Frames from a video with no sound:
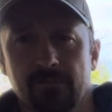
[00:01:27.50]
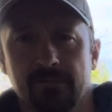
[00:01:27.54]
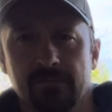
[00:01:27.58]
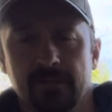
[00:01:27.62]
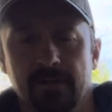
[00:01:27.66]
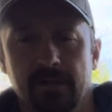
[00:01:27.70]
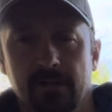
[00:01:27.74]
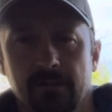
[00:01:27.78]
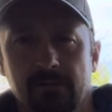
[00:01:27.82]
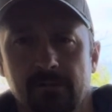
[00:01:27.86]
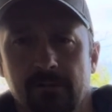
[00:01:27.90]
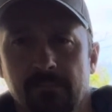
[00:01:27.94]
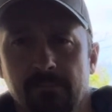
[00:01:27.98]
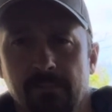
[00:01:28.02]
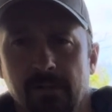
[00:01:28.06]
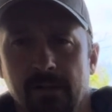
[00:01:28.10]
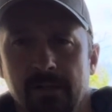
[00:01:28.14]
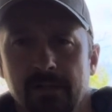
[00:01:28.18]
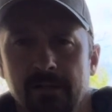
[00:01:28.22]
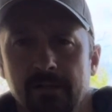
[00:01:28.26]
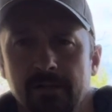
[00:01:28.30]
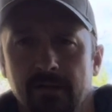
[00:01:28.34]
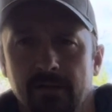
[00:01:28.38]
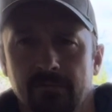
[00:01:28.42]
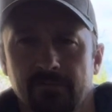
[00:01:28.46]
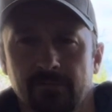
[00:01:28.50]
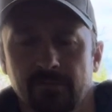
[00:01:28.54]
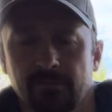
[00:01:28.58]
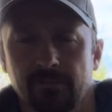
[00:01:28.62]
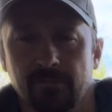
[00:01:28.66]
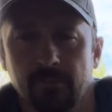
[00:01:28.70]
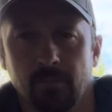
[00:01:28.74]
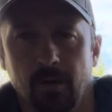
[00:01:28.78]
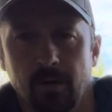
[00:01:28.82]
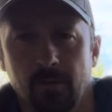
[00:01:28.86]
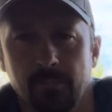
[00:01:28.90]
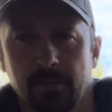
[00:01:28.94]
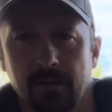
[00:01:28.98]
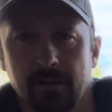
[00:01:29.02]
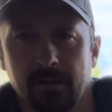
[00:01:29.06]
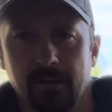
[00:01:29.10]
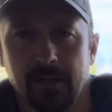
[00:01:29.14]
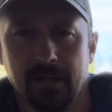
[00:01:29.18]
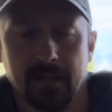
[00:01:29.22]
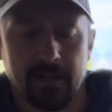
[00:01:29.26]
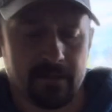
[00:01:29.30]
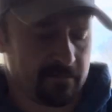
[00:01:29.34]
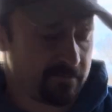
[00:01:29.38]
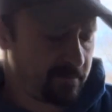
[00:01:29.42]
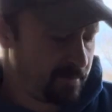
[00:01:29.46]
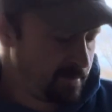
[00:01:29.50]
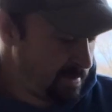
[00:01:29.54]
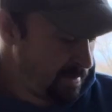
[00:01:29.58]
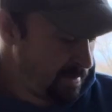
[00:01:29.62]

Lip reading: and they're completely different from open class.